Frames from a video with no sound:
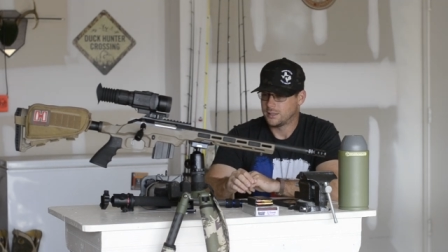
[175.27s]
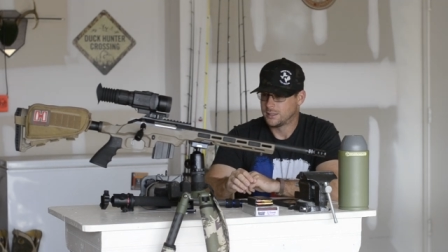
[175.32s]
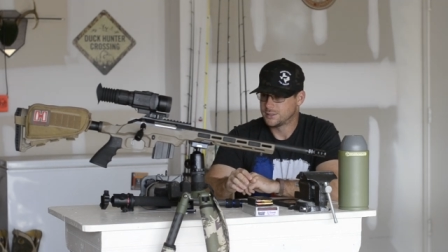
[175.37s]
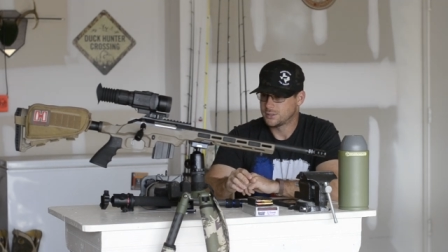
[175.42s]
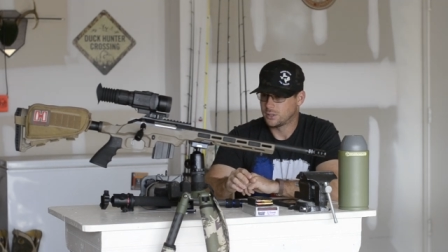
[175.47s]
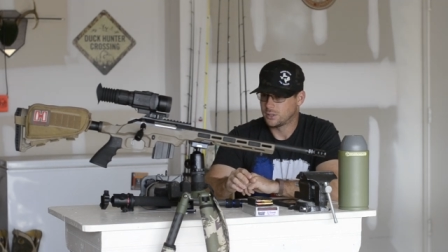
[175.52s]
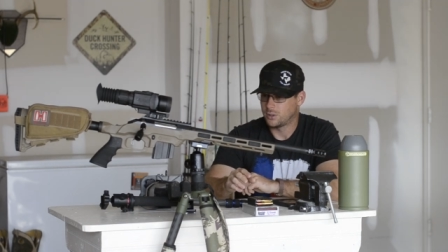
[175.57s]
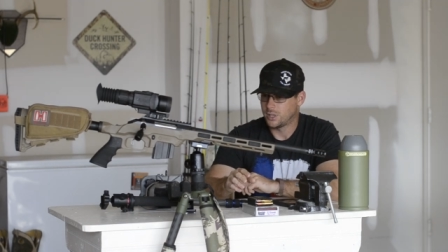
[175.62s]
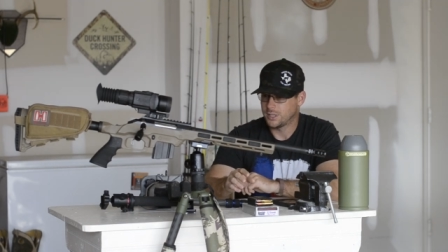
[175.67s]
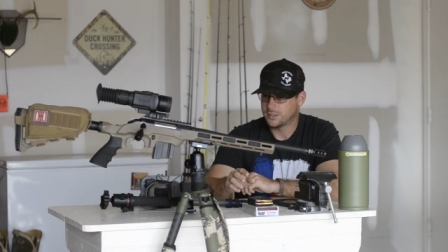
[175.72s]

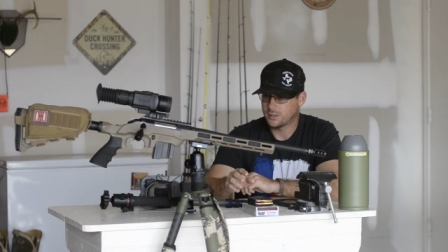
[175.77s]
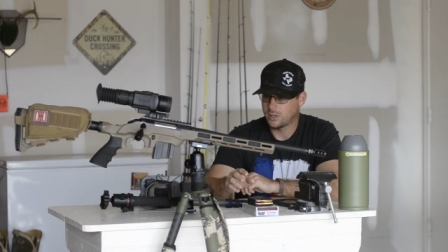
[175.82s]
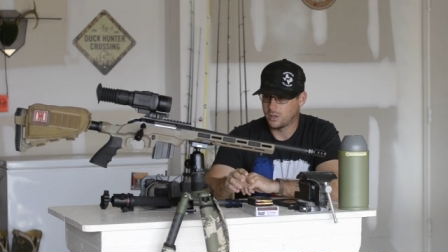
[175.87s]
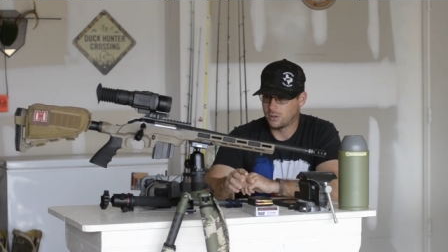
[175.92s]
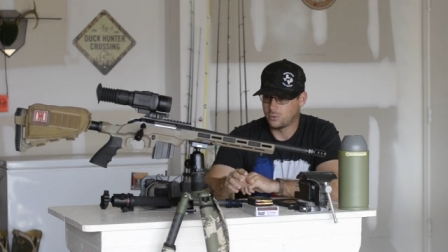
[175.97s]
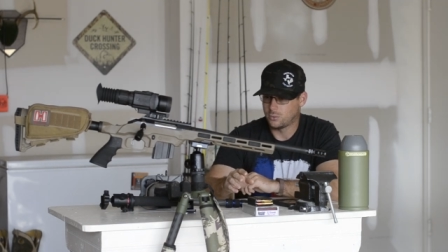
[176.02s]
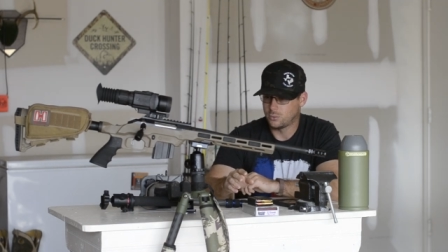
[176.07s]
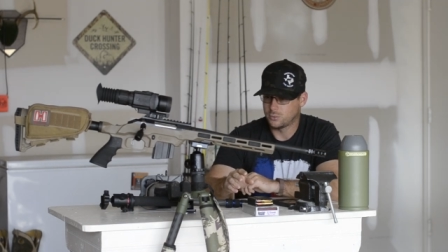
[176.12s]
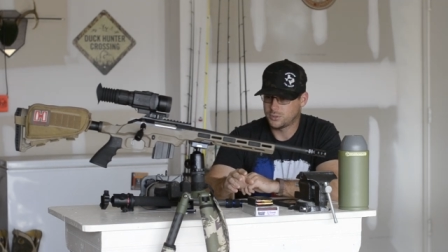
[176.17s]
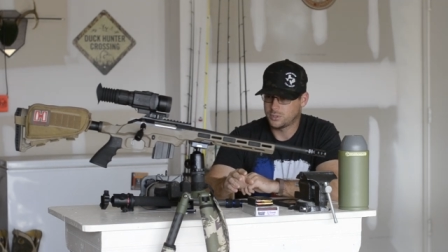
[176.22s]
Alright,
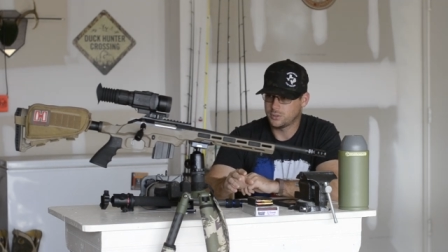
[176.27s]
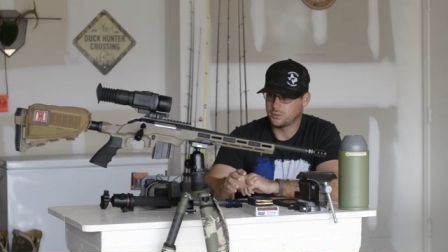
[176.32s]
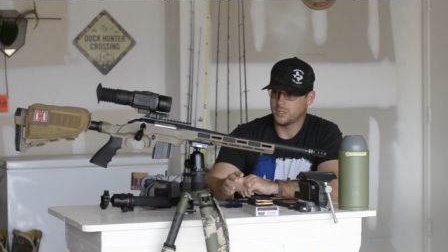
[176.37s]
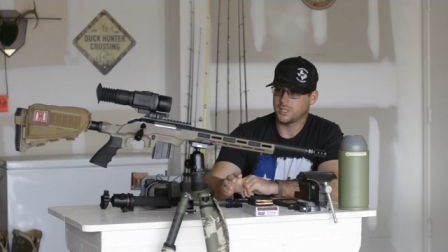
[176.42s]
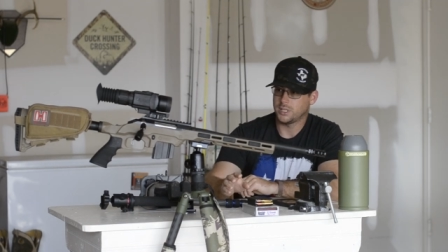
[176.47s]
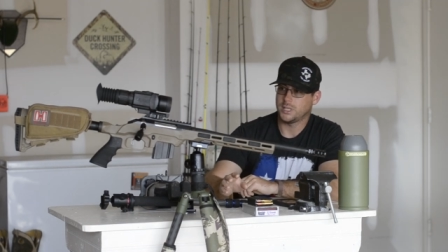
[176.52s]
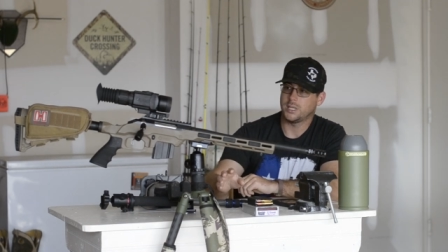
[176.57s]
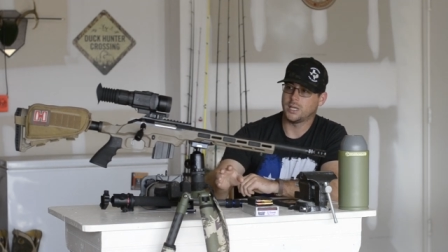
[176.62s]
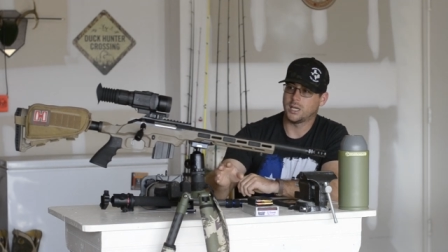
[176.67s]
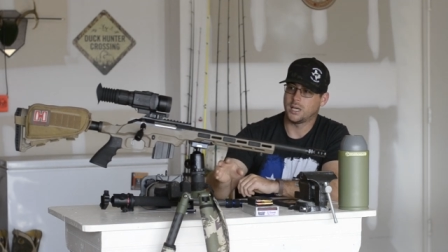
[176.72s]
so let's
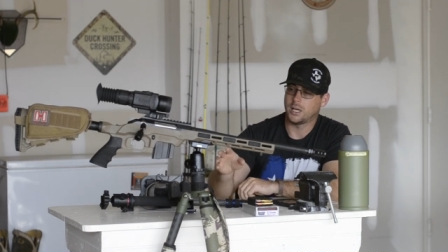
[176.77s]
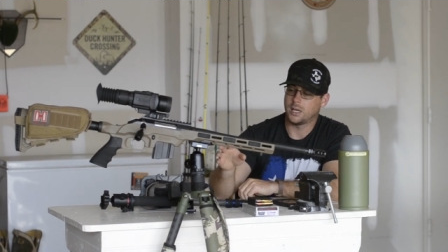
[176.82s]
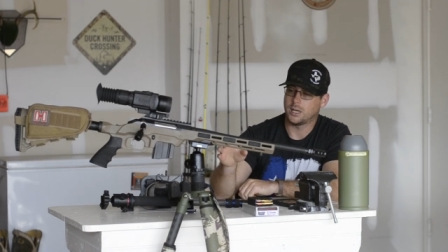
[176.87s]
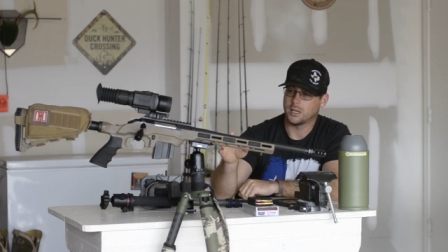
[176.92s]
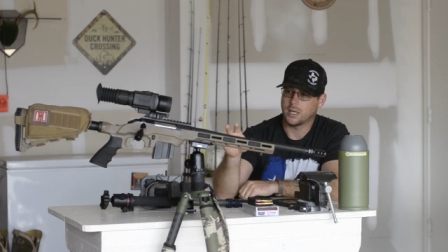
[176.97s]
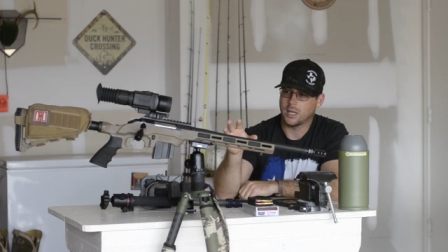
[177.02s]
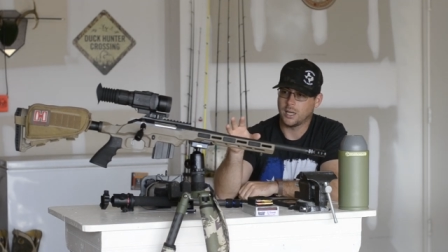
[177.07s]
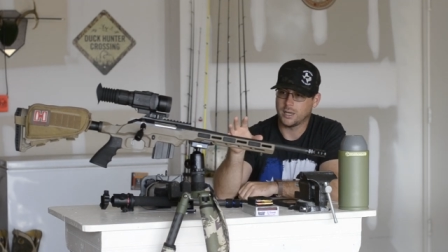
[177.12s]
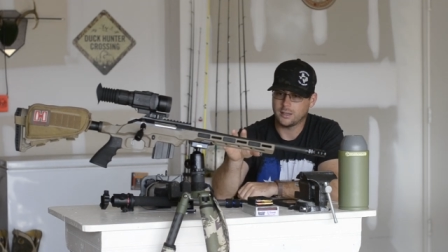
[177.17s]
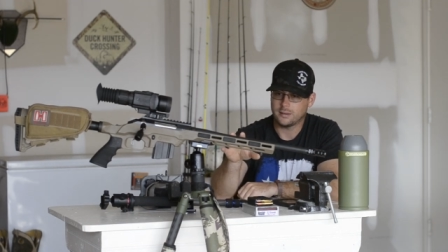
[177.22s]
go to
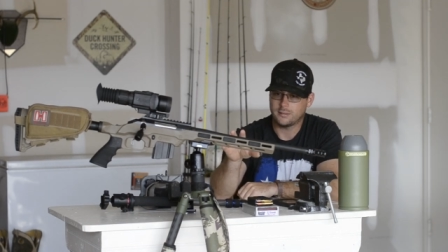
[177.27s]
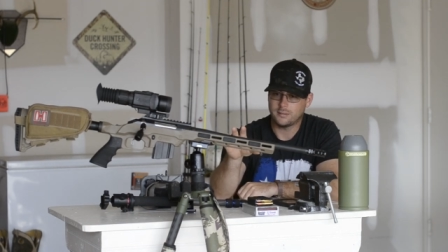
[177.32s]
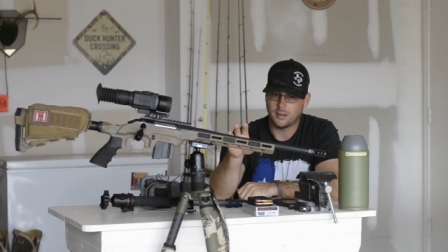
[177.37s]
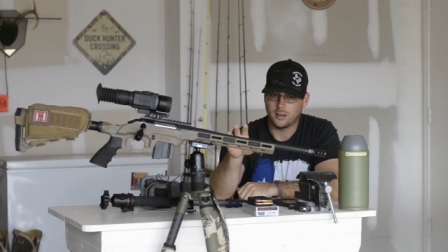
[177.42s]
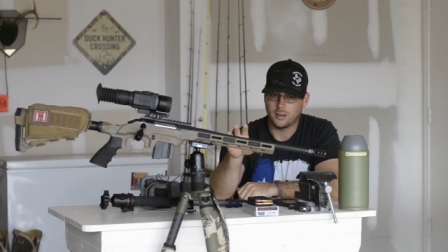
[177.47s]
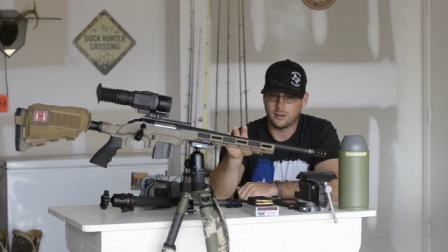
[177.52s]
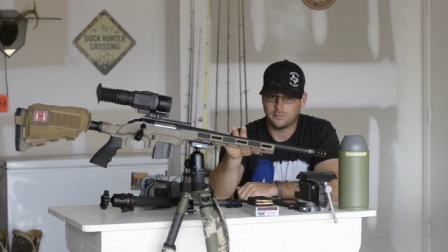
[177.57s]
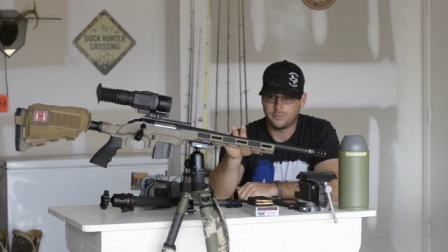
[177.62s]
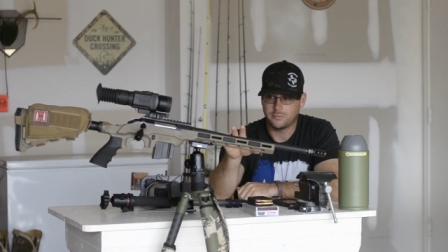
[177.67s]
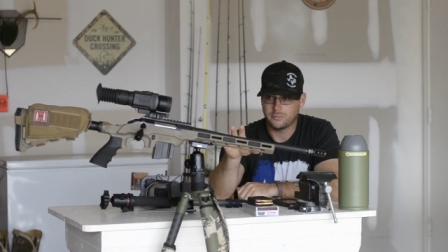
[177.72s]
the
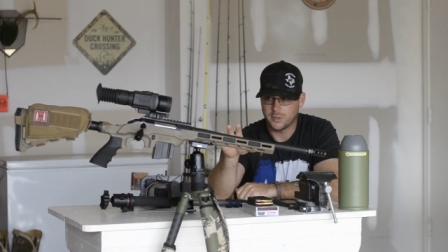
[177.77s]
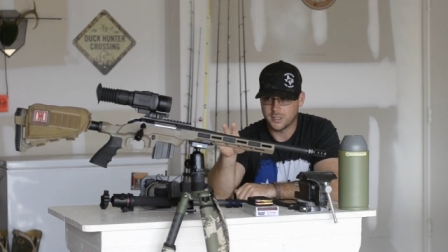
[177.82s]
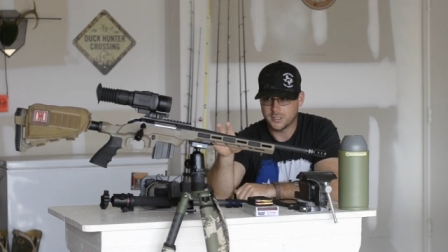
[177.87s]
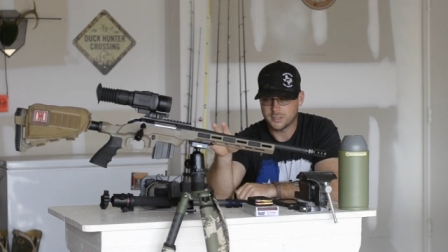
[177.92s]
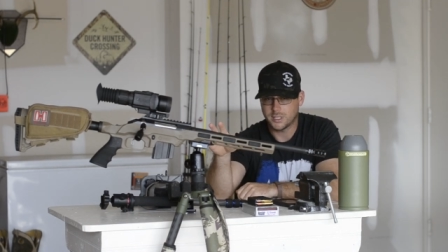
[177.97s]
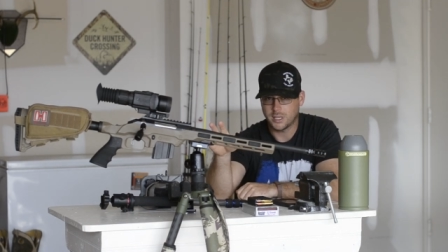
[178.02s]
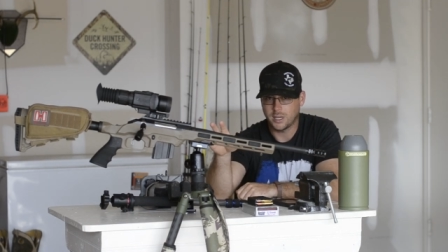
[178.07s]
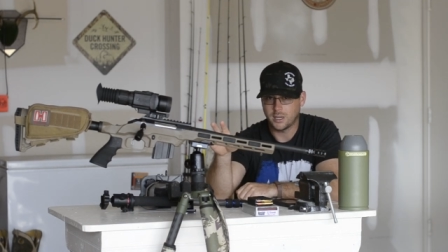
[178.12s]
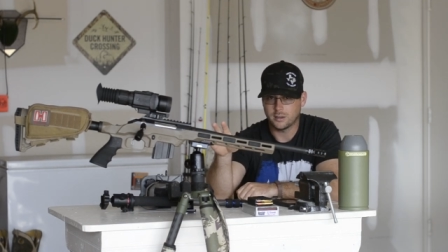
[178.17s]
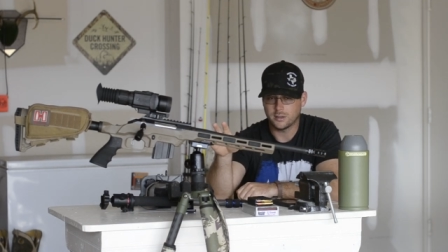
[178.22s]
uh, gun
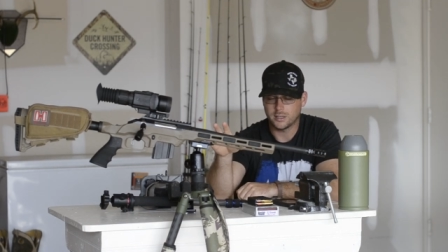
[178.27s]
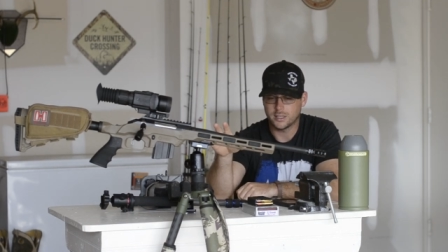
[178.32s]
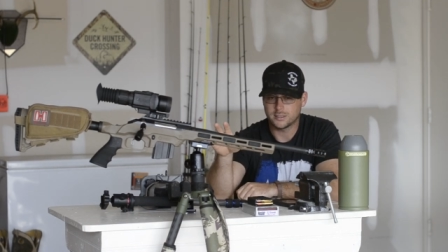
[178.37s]
itself.